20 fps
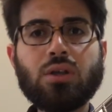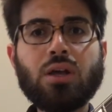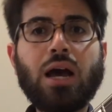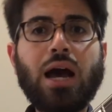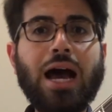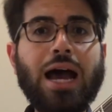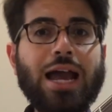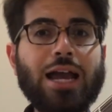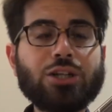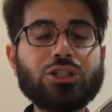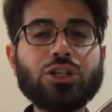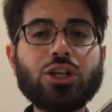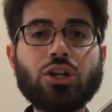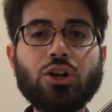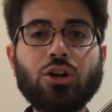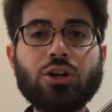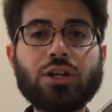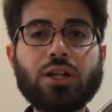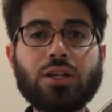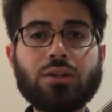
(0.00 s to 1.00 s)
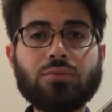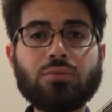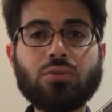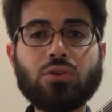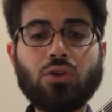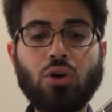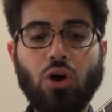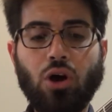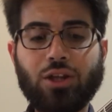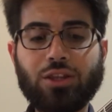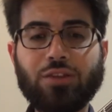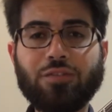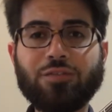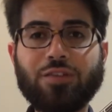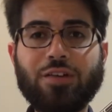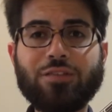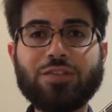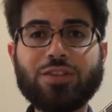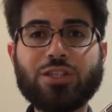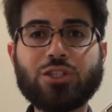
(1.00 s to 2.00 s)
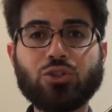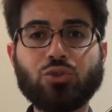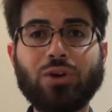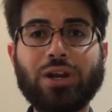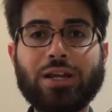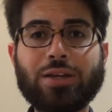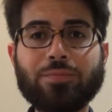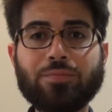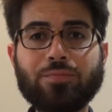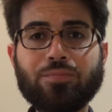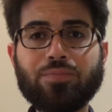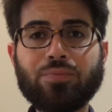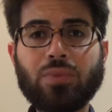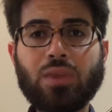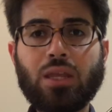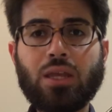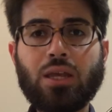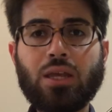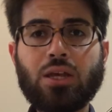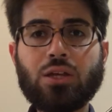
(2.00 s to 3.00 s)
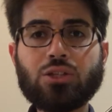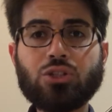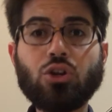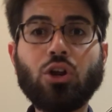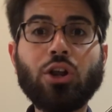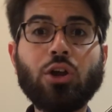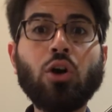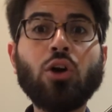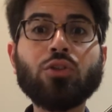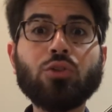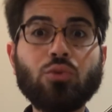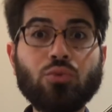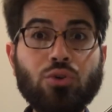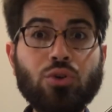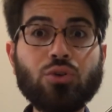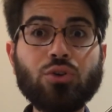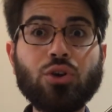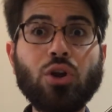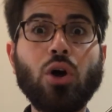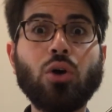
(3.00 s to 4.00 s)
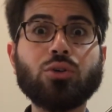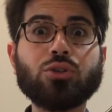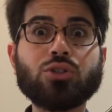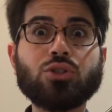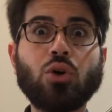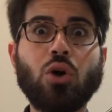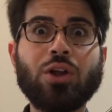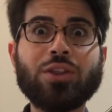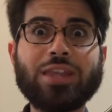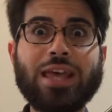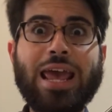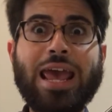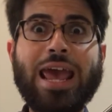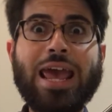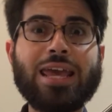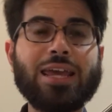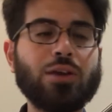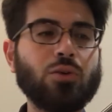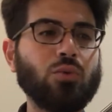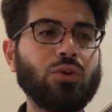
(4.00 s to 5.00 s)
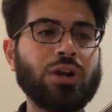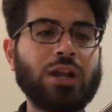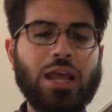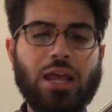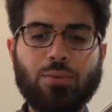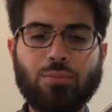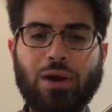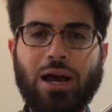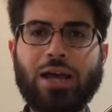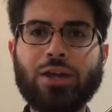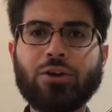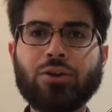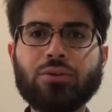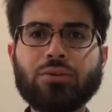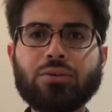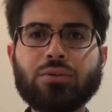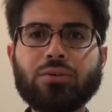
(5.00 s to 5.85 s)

I actually learned it on the 5th string, starting on the root note. So on the A, we're in A minor.